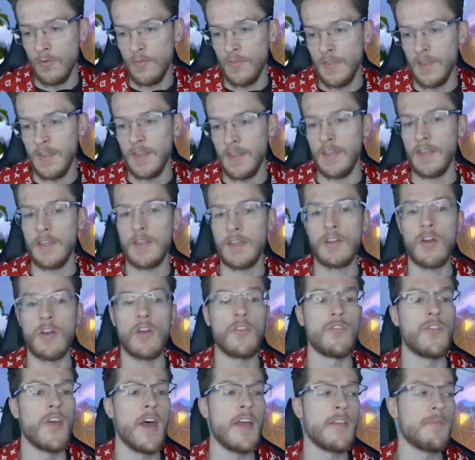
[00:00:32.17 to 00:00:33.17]
the
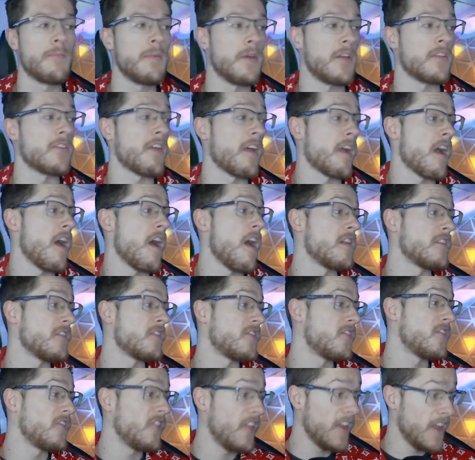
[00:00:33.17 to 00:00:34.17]
contest because I can't
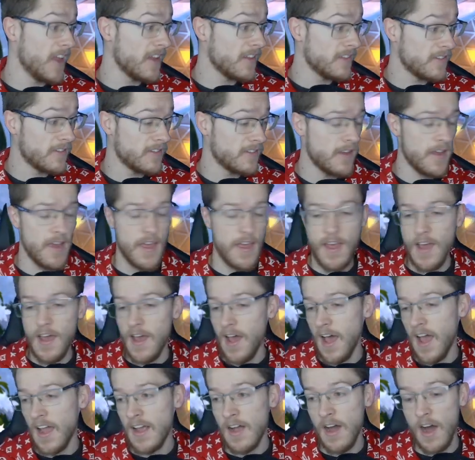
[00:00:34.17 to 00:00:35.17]
see it.
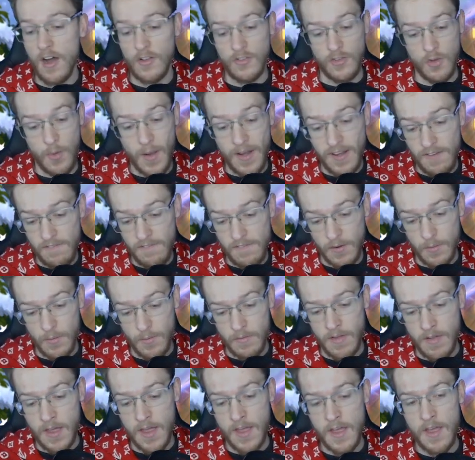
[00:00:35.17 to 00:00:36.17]
I can't do anything with
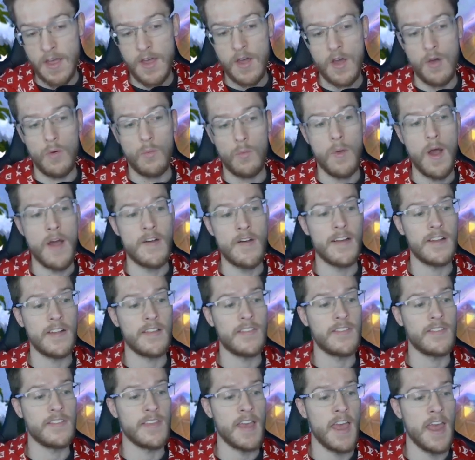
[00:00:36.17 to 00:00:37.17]
it where
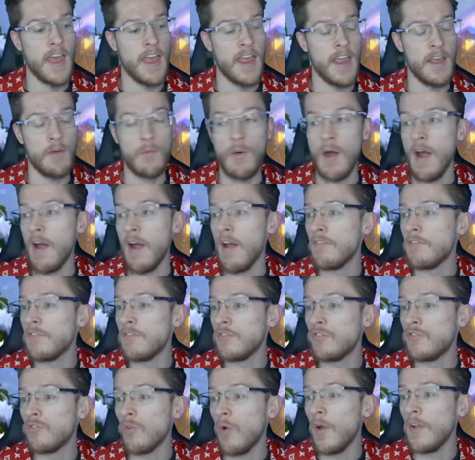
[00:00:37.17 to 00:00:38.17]
it's a, where I've
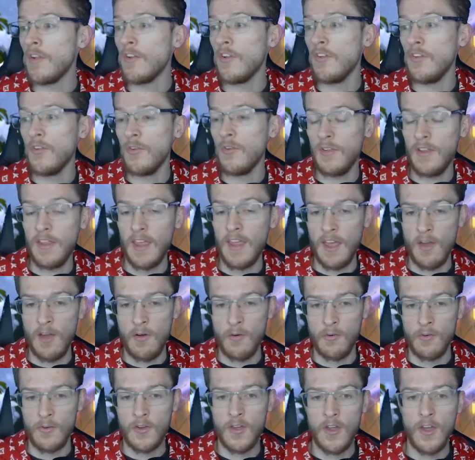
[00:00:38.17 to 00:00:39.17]
joined a new
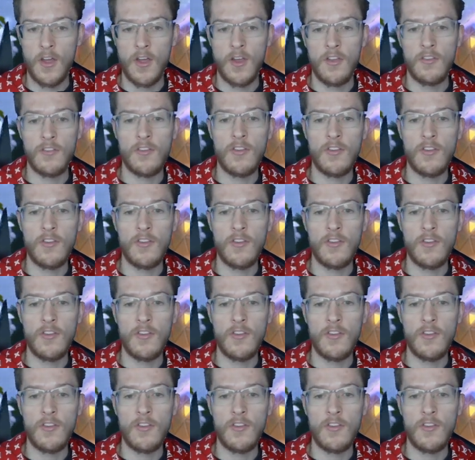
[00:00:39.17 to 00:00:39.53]
guild. So